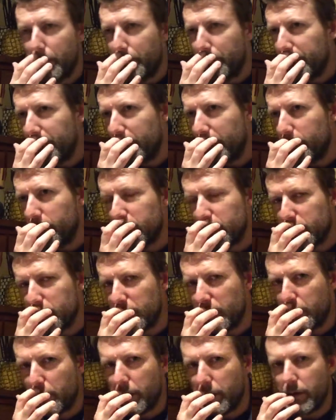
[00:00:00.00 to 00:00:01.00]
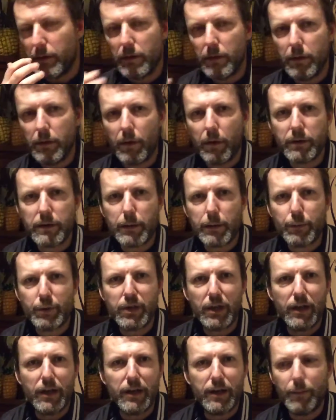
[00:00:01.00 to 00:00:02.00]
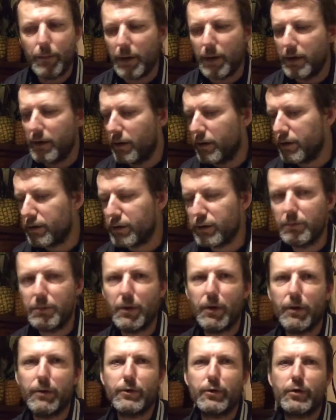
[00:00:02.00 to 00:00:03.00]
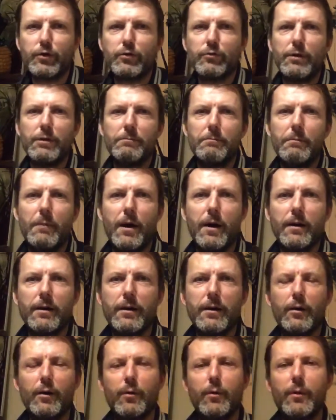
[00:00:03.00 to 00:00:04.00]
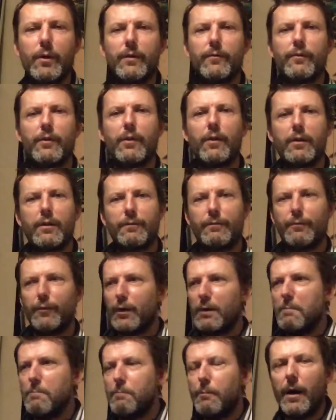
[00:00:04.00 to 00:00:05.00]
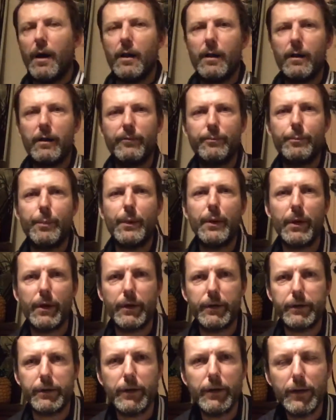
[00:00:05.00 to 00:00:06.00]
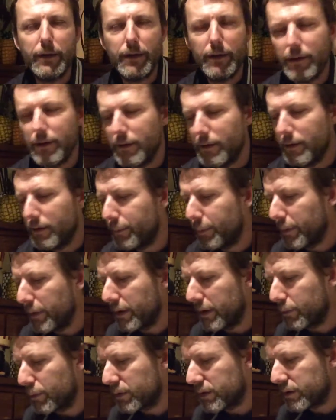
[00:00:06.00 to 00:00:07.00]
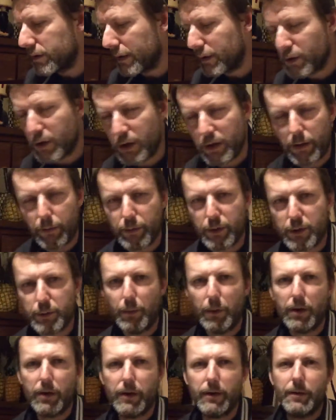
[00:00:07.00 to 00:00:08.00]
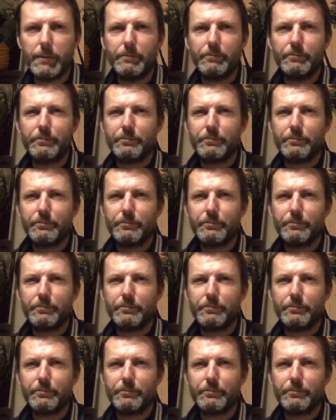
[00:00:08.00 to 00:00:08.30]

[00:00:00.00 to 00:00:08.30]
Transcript: it was like they were selling them on like some kind of street market or whatever, like a fucking bottle of bird. But it was actually, they were smuggling them.